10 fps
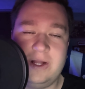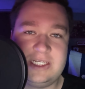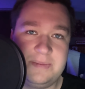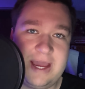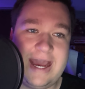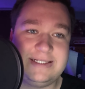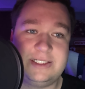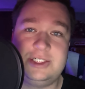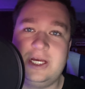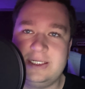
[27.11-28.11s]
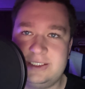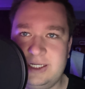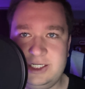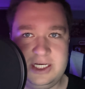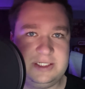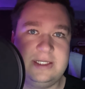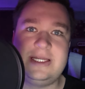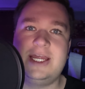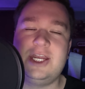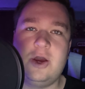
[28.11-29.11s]
What's up, guys? It's Justin
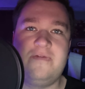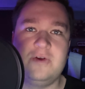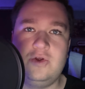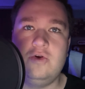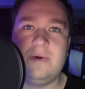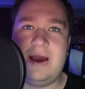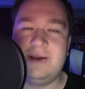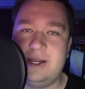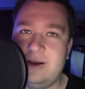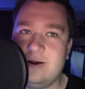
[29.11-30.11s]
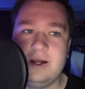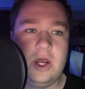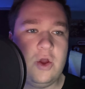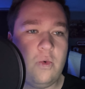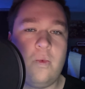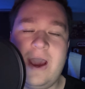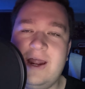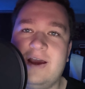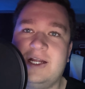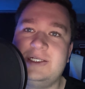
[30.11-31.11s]
Nintendo. If you're new around here,
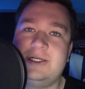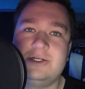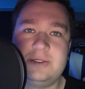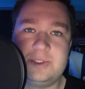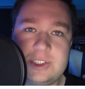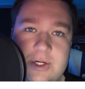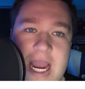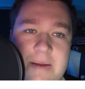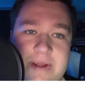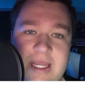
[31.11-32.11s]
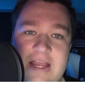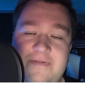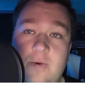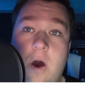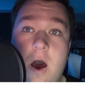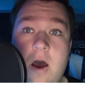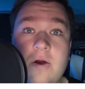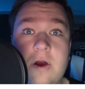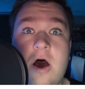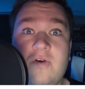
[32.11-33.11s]
why not consider subscribing? If you
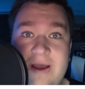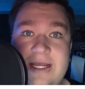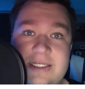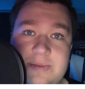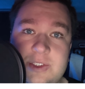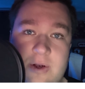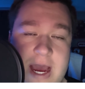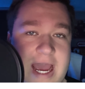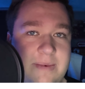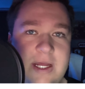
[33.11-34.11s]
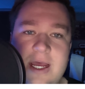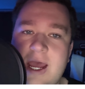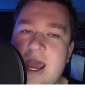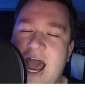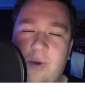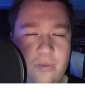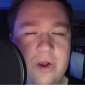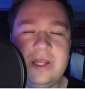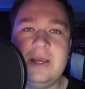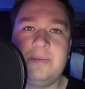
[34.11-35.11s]
are already subscribed, I
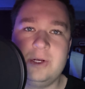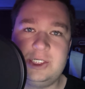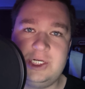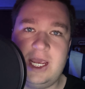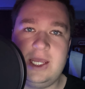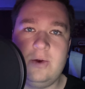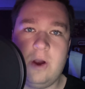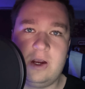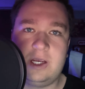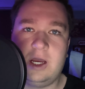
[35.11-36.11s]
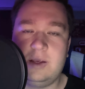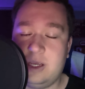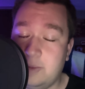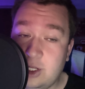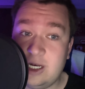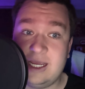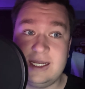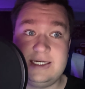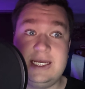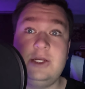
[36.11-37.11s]
really appreciate you. Our community
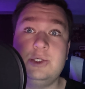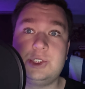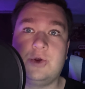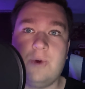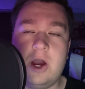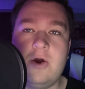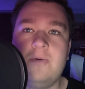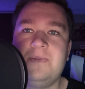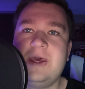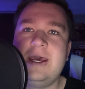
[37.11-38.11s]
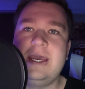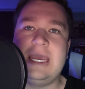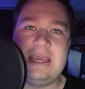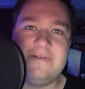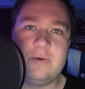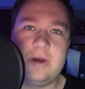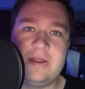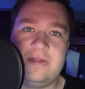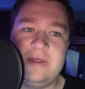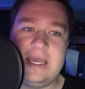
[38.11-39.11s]
continues to grow, even
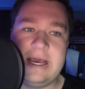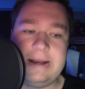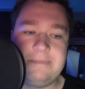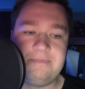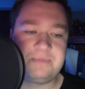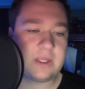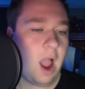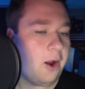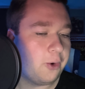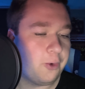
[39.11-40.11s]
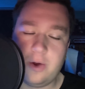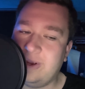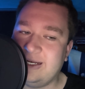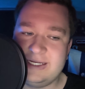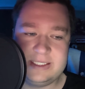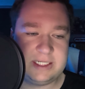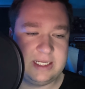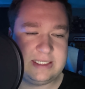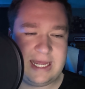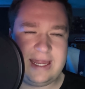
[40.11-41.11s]
with the growing
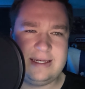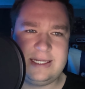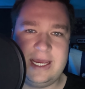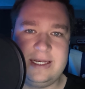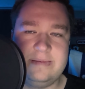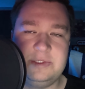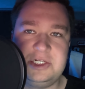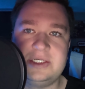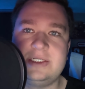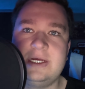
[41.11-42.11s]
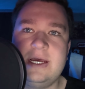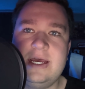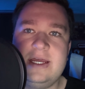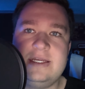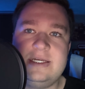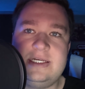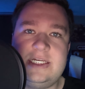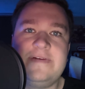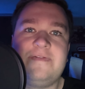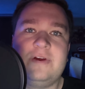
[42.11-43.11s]
discontent and just
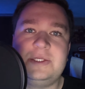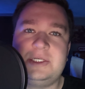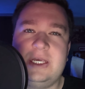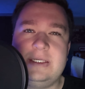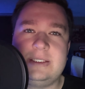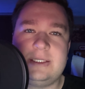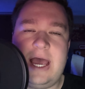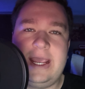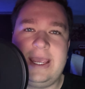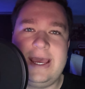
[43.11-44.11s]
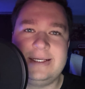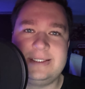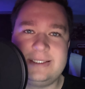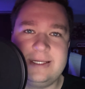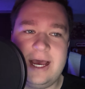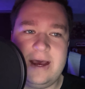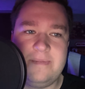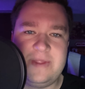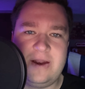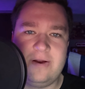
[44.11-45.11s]
differences, I guess,
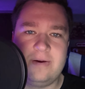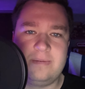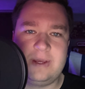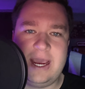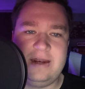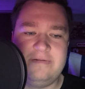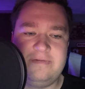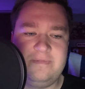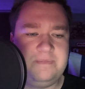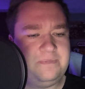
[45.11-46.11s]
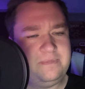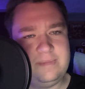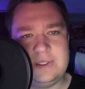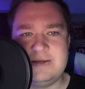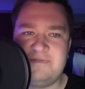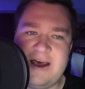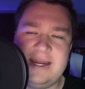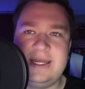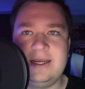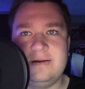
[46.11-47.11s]
that are kind of
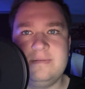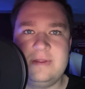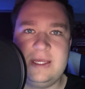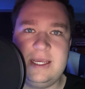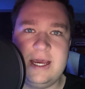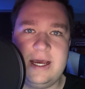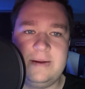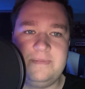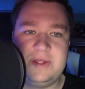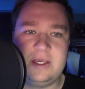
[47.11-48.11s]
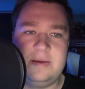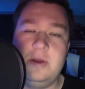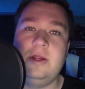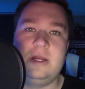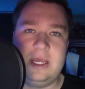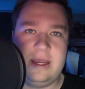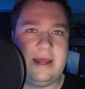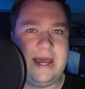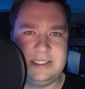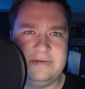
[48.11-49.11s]
dividing the
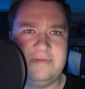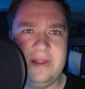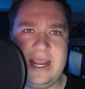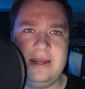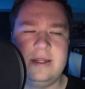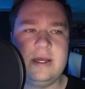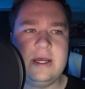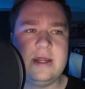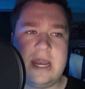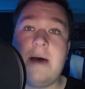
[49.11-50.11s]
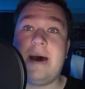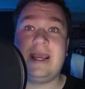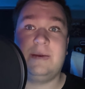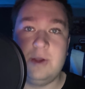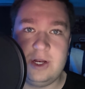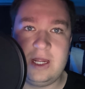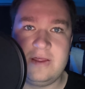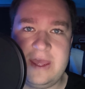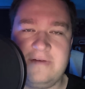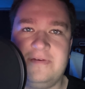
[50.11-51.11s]
community as of late. Not my
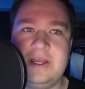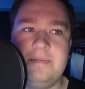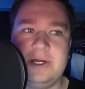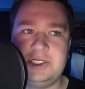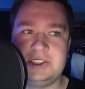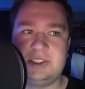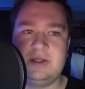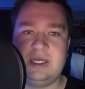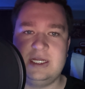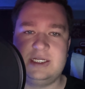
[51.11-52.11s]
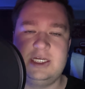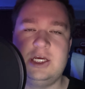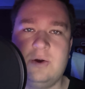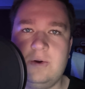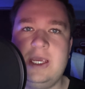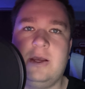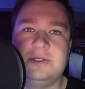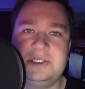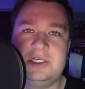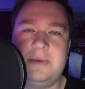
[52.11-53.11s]
community, thankfully, but just the Nintendo
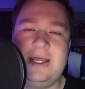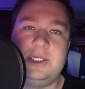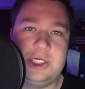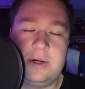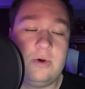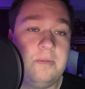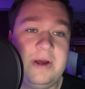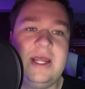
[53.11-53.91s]
ecosystem in general.